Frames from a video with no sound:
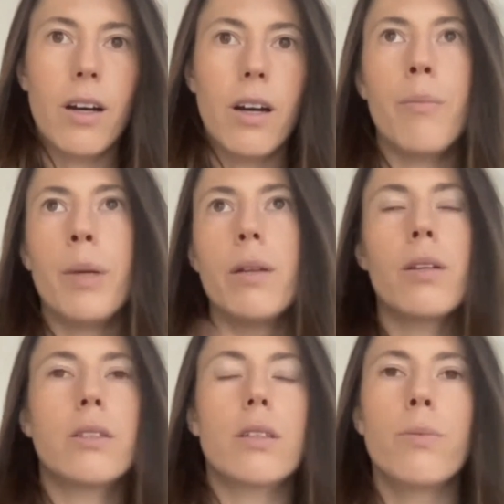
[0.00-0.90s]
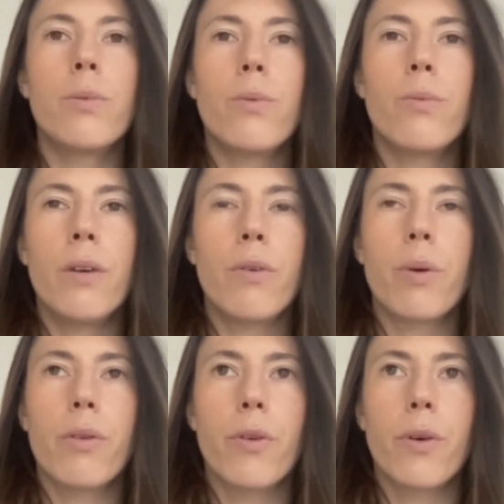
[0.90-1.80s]
I mean, we have a
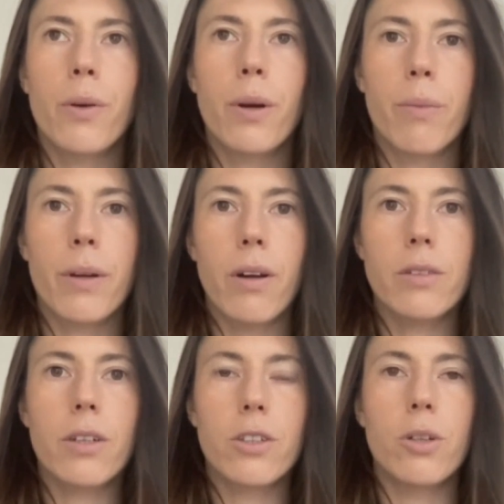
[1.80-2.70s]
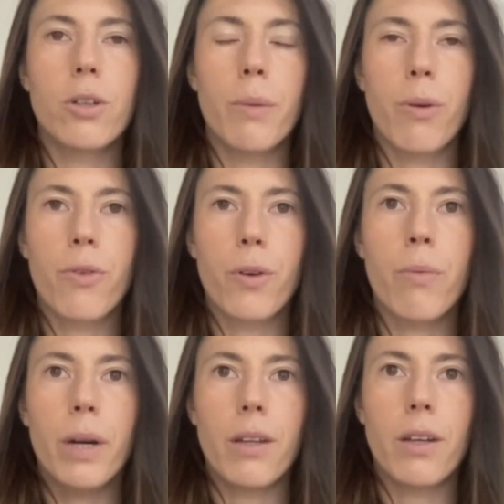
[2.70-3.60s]
portfolio company, not to like show my portfolio,
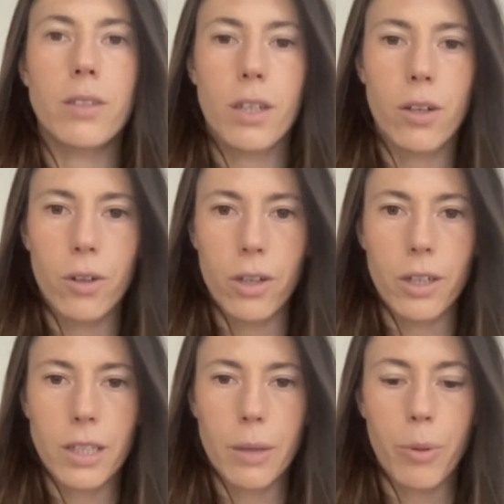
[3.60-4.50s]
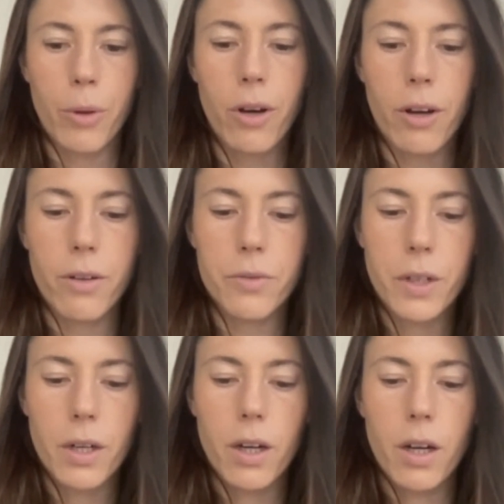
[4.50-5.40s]
but I think it's like a good example of
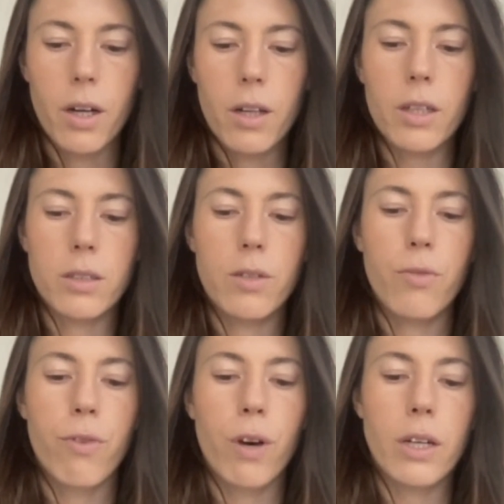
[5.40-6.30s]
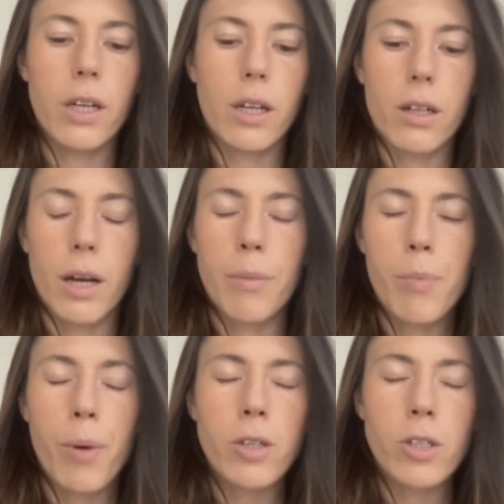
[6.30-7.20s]
that's funding
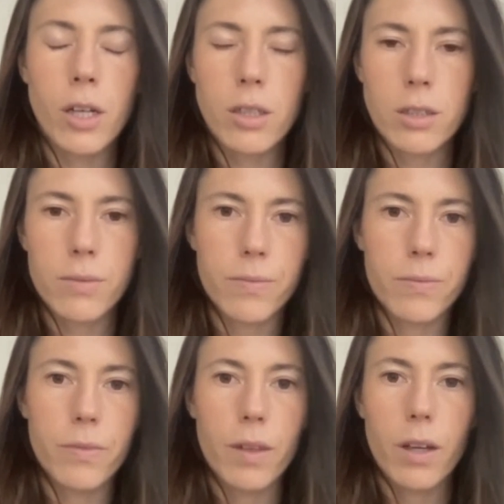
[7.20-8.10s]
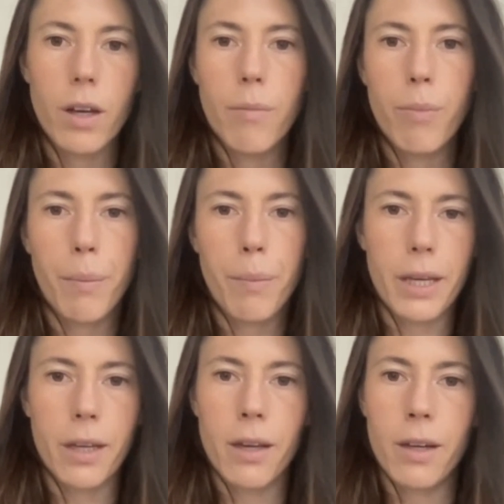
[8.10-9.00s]
climate projects by
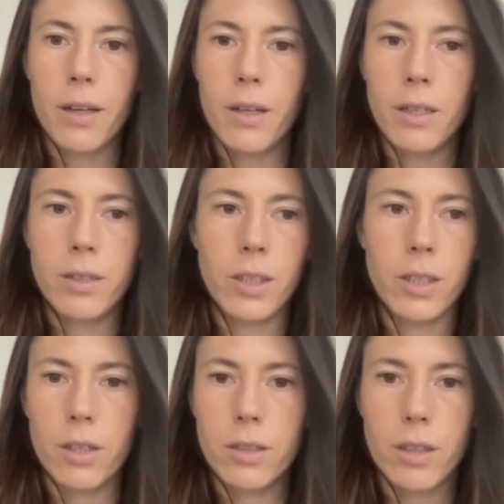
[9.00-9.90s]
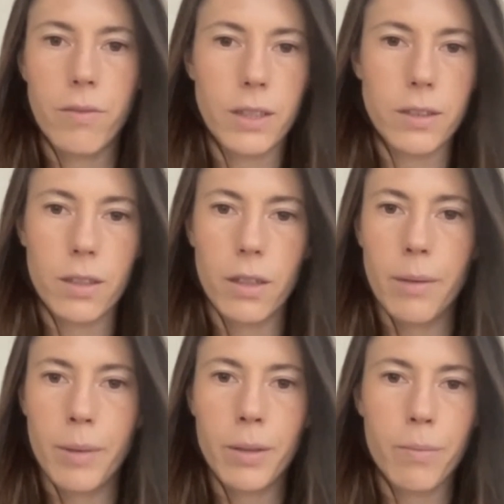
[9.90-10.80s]
making it easier to invest in
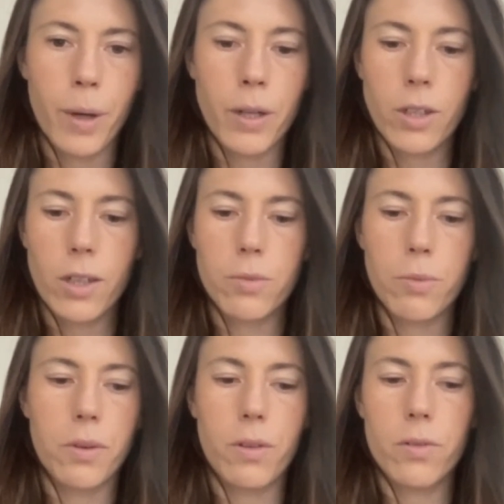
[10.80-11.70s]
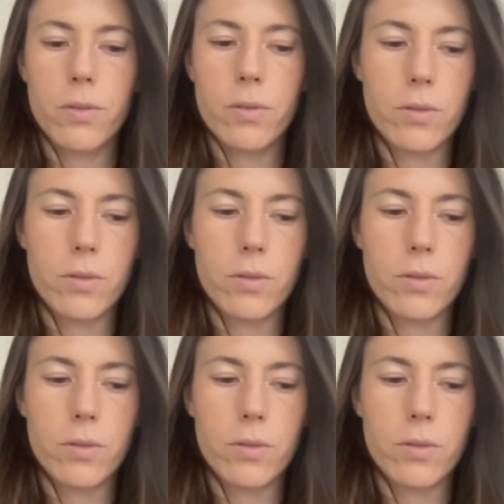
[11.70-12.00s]
climate projects with the